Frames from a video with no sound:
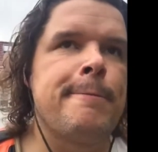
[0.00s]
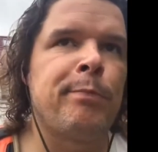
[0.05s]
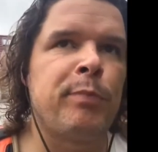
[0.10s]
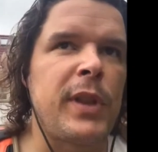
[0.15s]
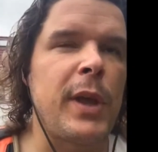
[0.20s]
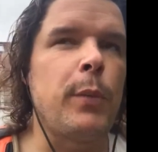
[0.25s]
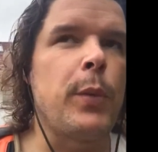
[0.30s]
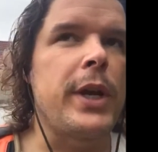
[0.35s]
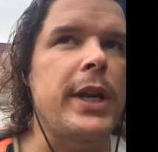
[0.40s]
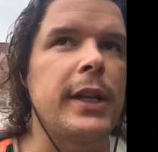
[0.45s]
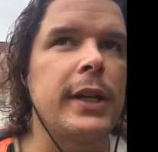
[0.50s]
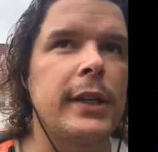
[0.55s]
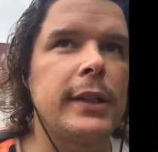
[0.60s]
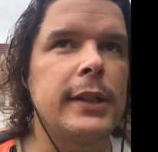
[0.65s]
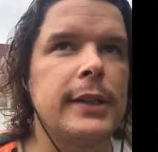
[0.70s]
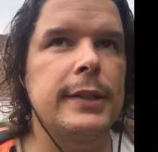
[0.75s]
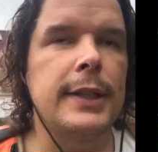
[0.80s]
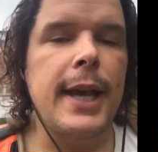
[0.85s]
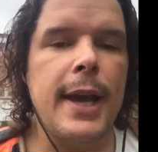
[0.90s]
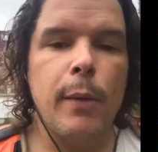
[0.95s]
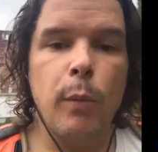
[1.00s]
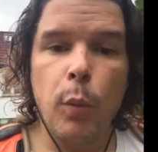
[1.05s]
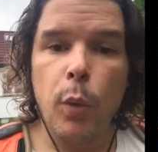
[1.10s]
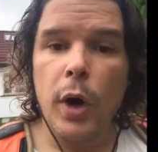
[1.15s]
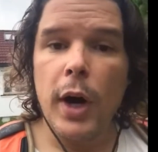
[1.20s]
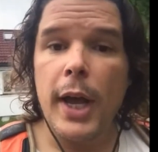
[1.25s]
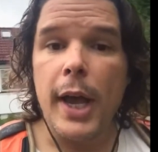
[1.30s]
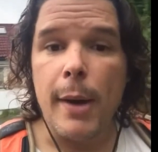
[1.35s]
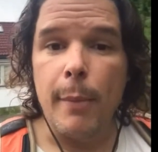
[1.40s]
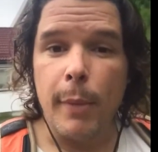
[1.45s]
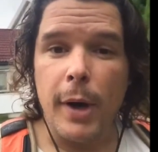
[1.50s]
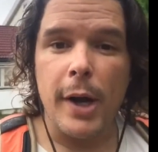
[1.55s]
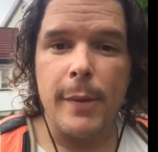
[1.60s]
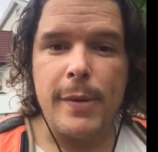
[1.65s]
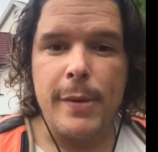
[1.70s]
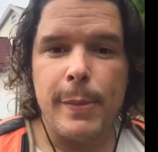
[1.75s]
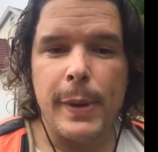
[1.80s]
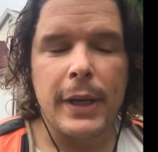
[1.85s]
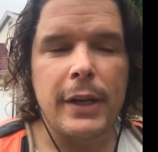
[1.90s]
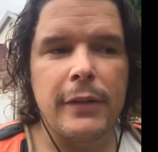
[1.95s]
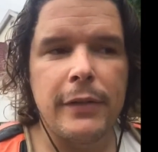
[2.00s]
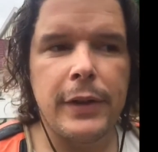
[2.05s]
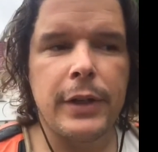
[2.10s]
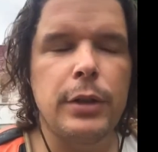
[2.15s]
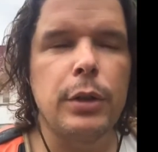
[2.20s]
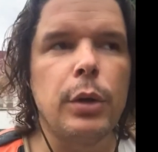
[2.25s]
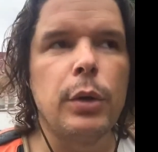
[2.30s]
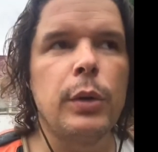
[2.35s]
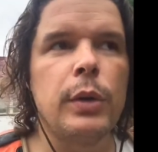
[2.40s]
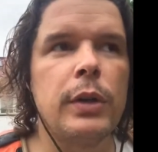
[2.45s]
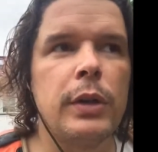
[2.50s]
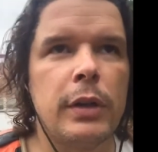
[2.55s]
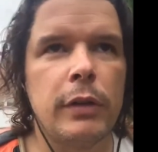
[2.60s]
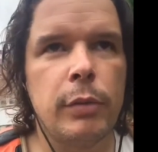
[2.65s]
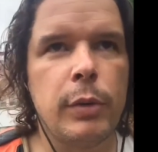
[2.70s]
then we can understand why it might be beneficial if